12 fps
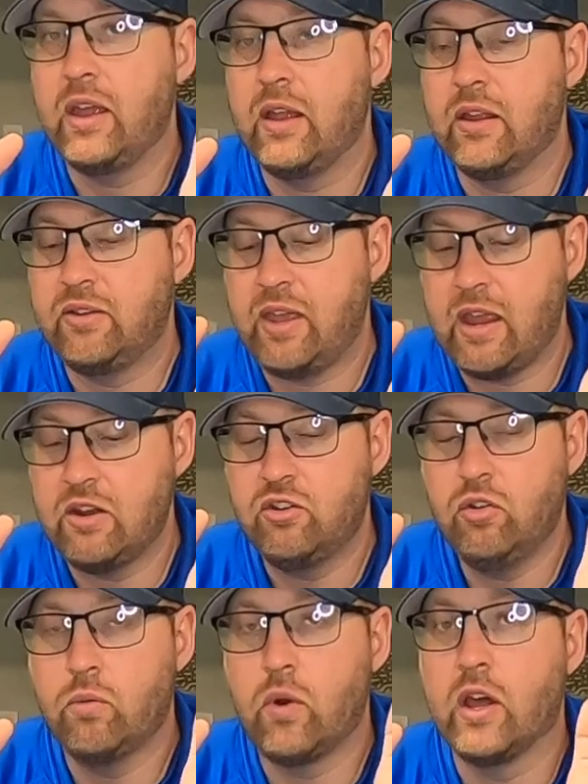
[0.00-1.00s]
tend to
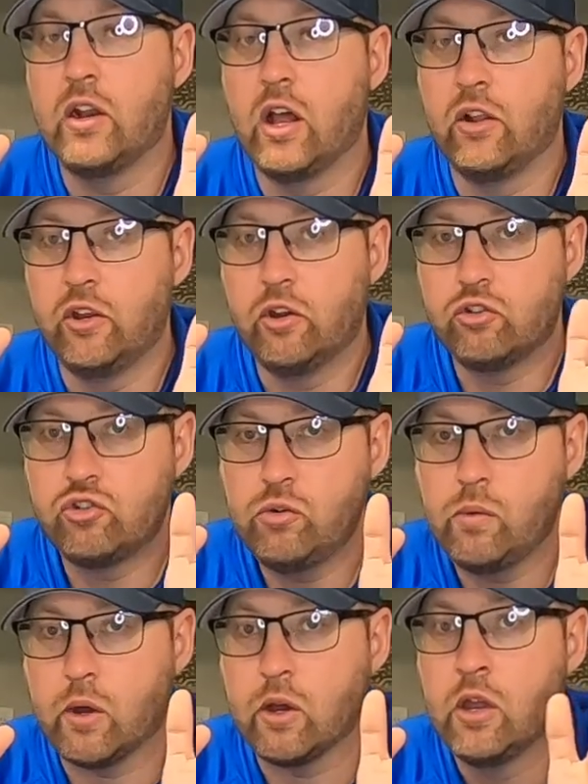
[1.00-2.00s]
run a little
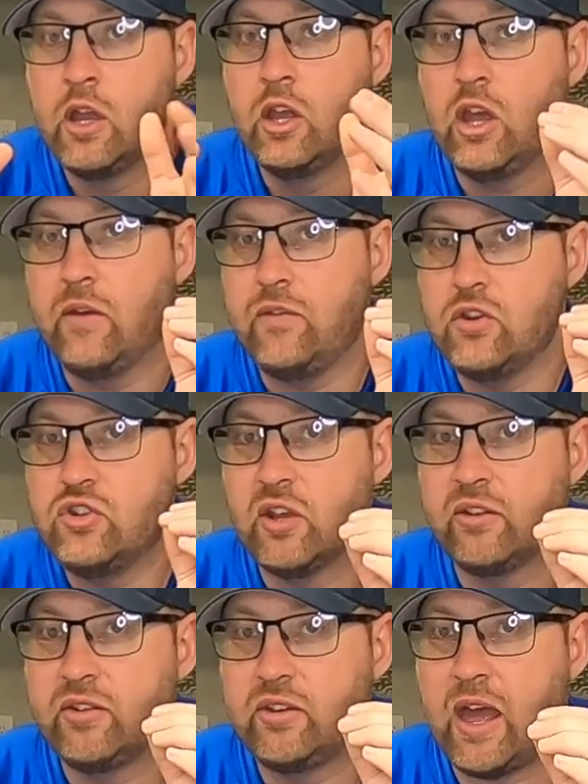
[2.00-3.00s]
truer if you
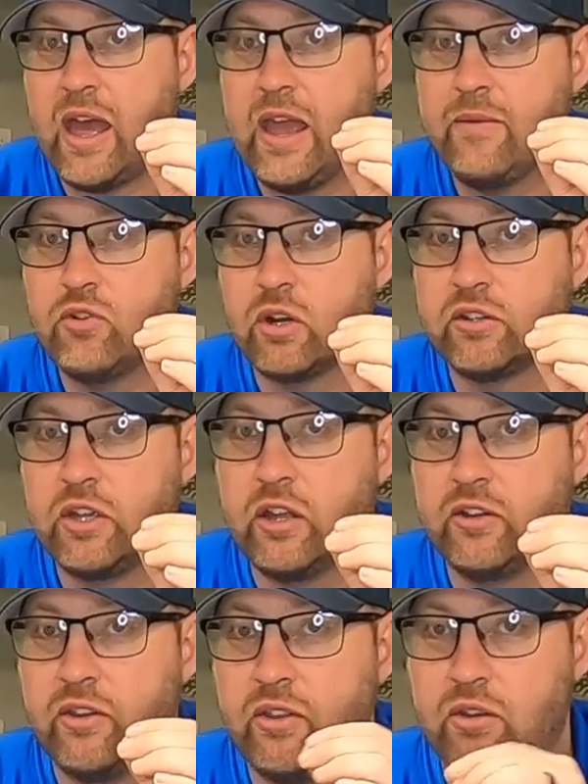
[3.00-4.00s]
just tie them directly
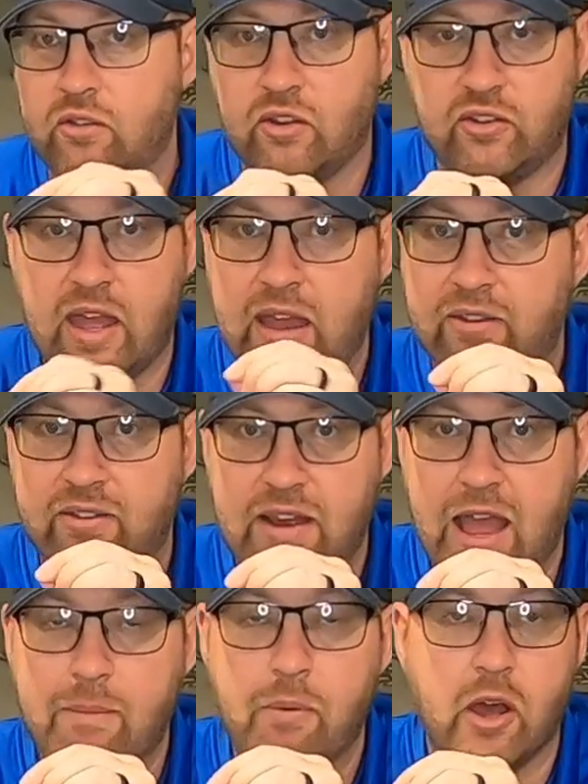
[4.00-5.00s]
onto, just tie a
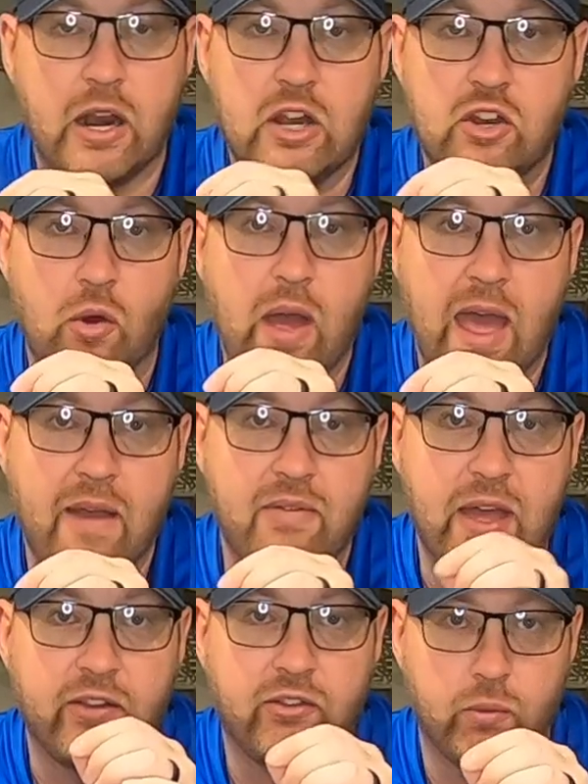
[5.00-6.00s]
snap on and don't have
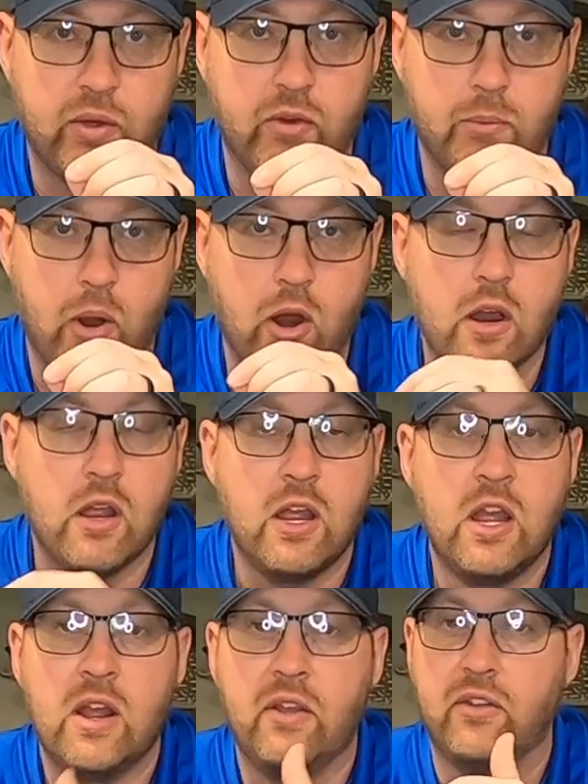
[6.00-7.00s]
that swivel part.
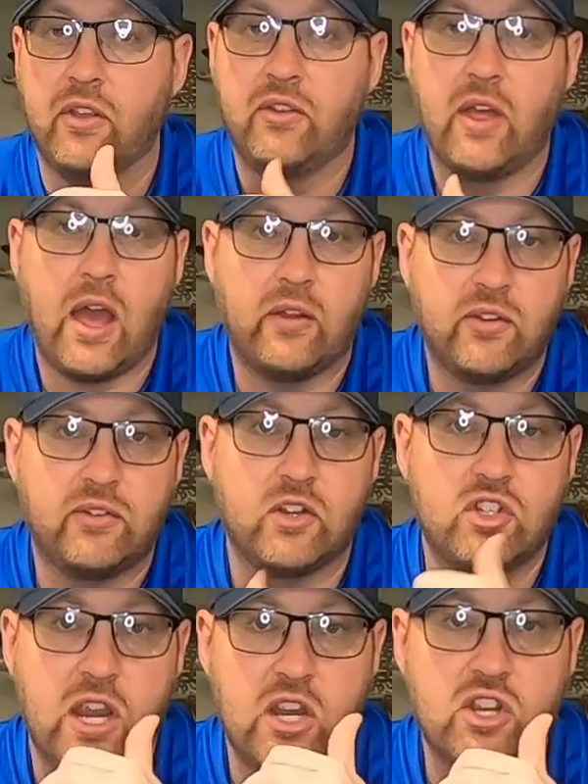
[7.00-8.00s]
So this allows us to
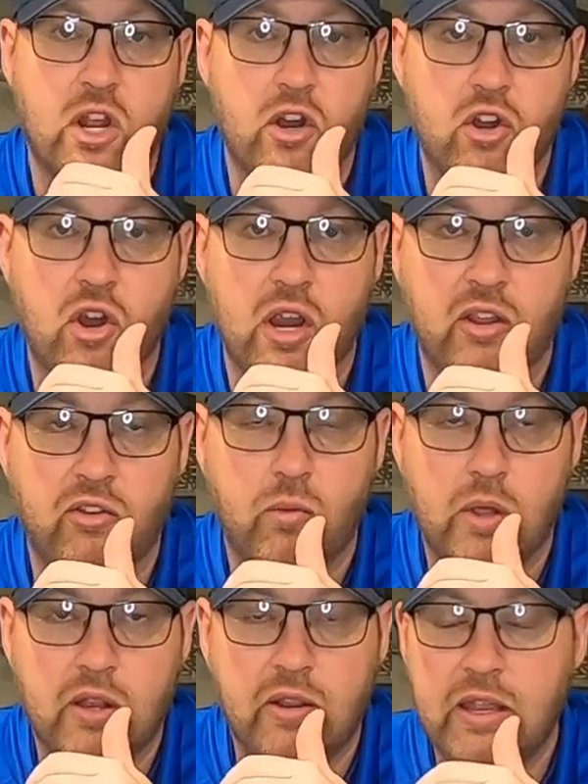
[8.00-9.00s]
change out our cranks
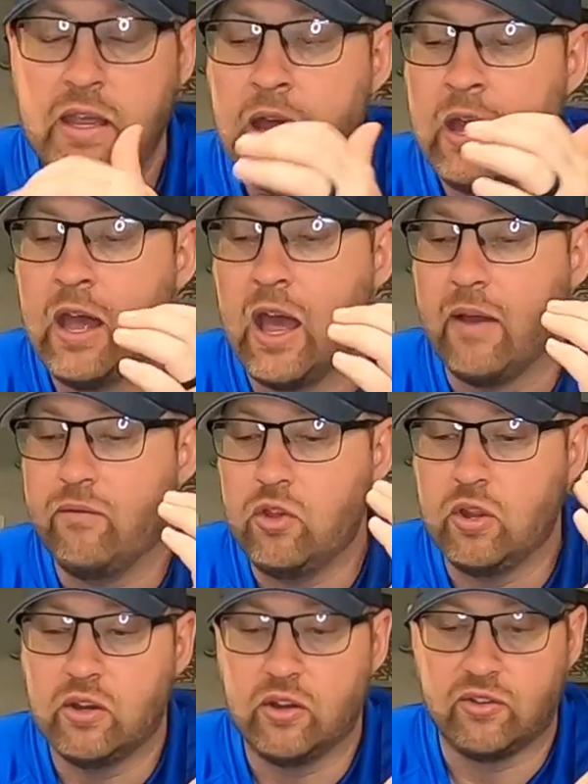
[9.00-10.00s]
quickly. You
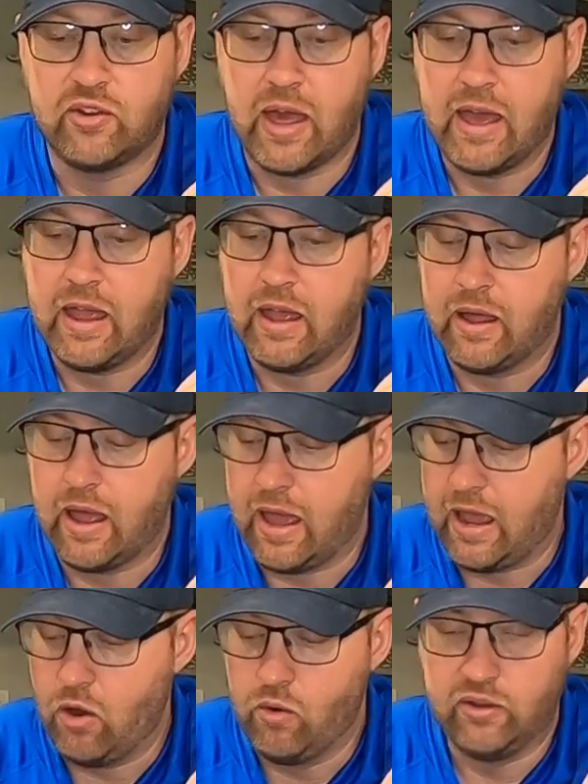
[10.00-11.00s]
can just tie,
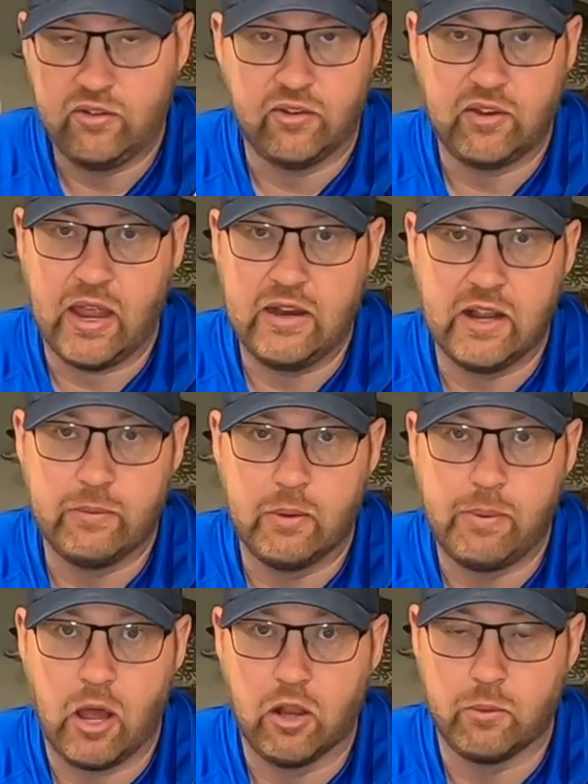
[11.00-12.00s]
I always just tie a double
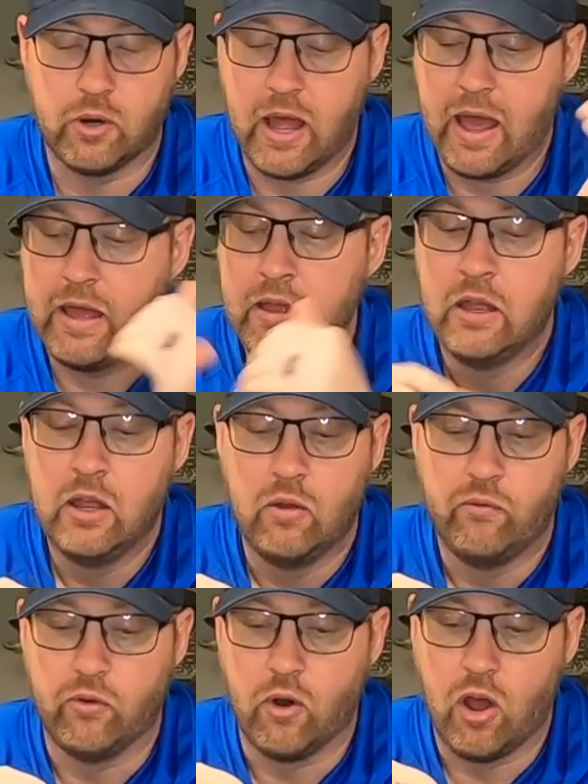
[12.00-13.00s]
polymer knot
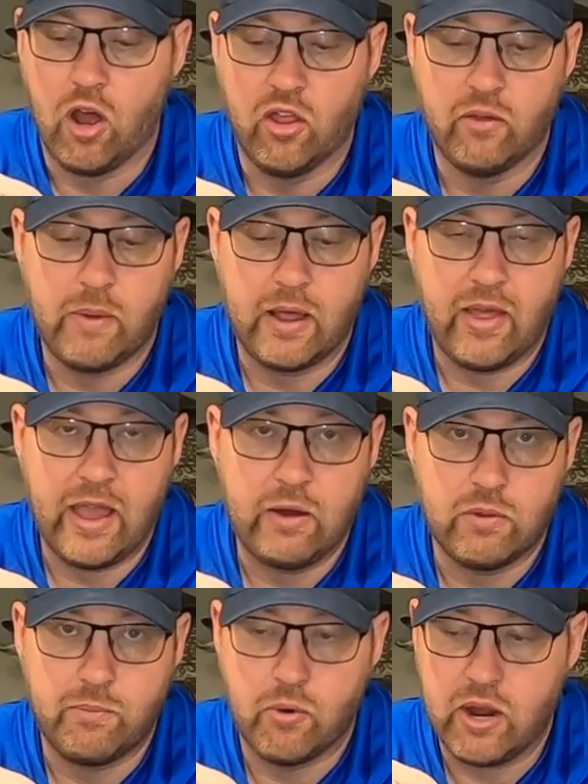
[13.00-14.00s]
for all of my line
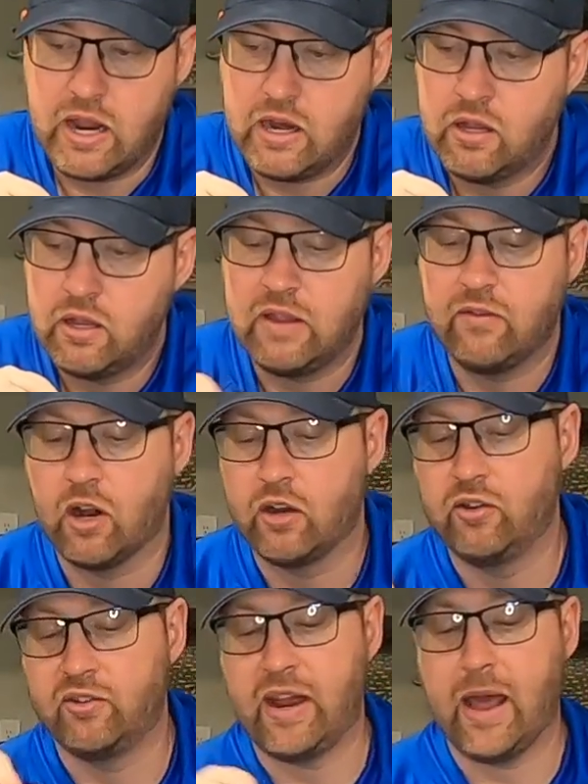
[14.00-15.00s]
with braid, even onto
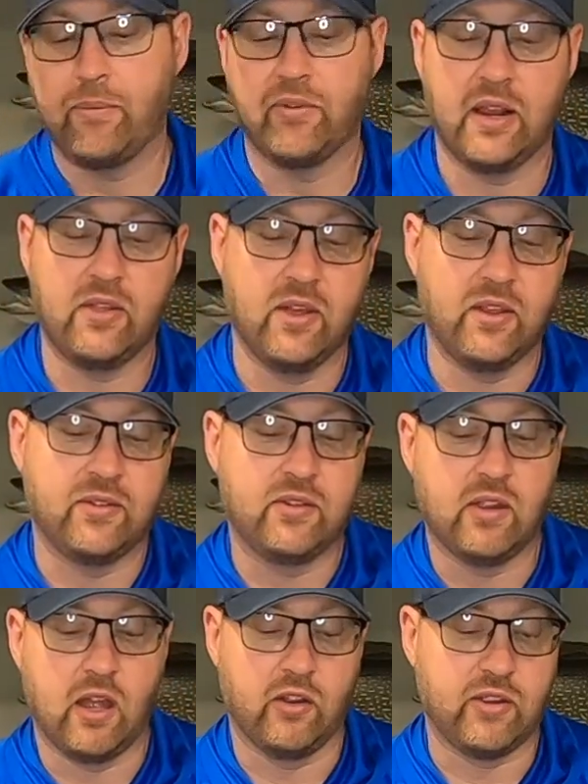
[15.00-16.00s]
snaps like this.
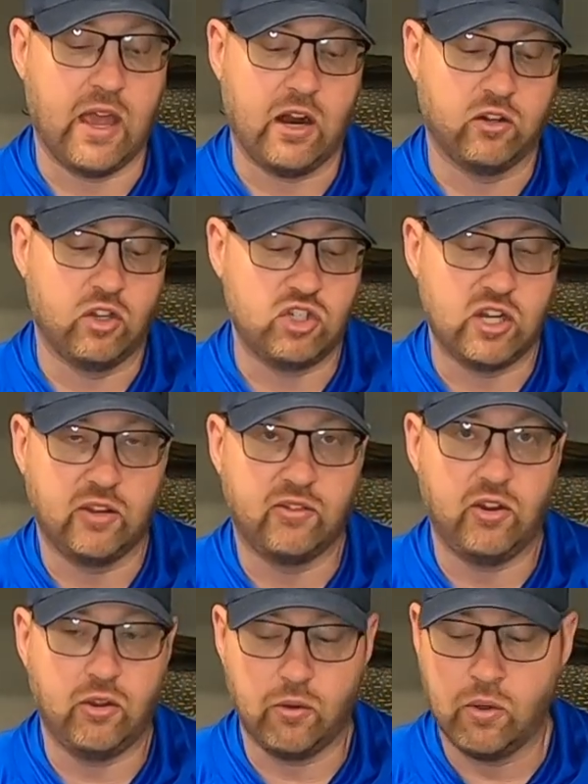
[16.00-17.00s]
I'll tie it onto jigs
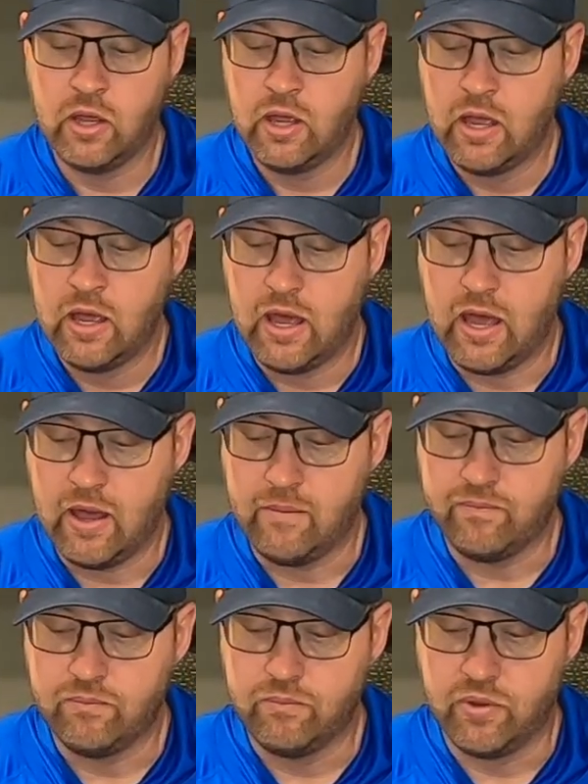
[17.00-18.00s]
too.
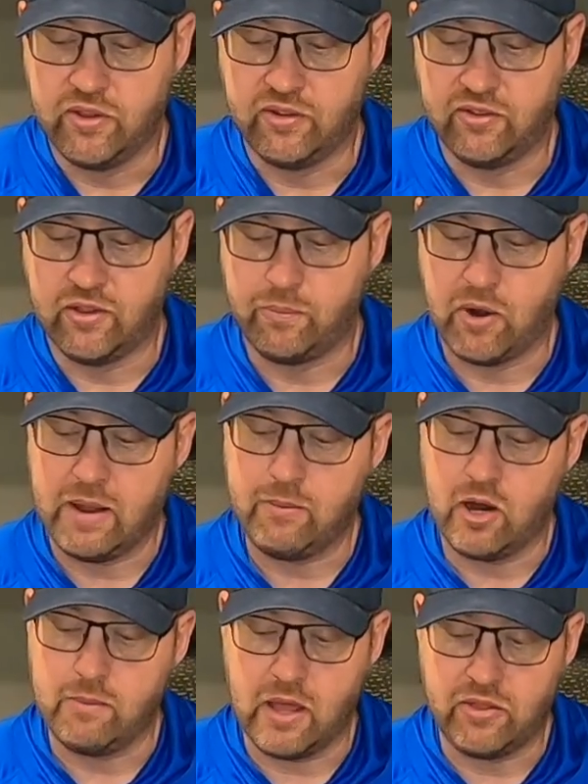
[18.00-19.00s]
But this is the
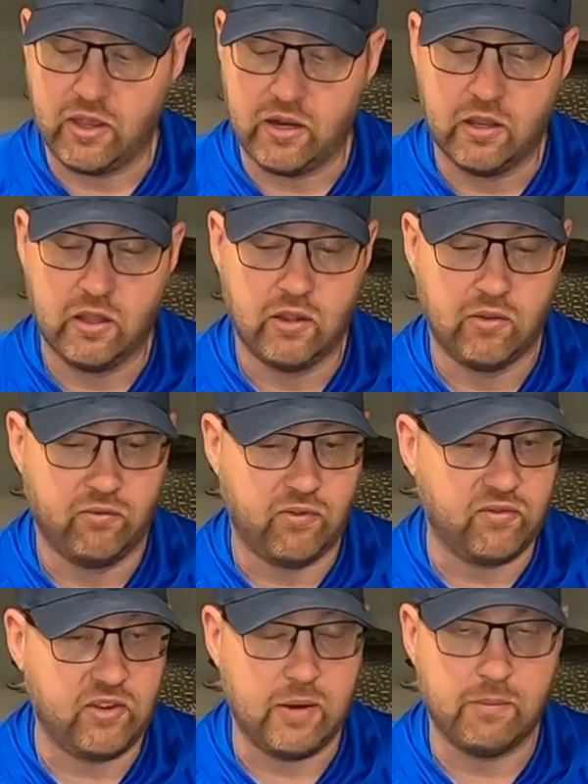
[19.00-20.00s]
primary method.
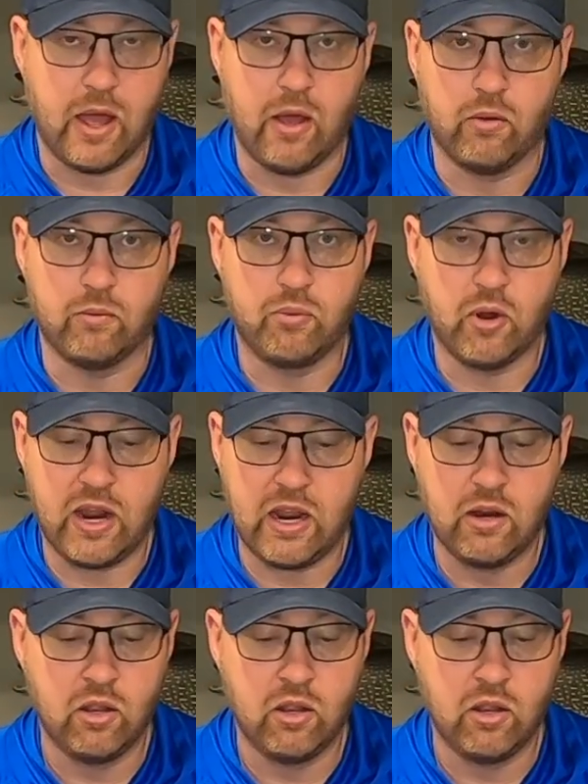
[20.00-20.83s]
15-pound braid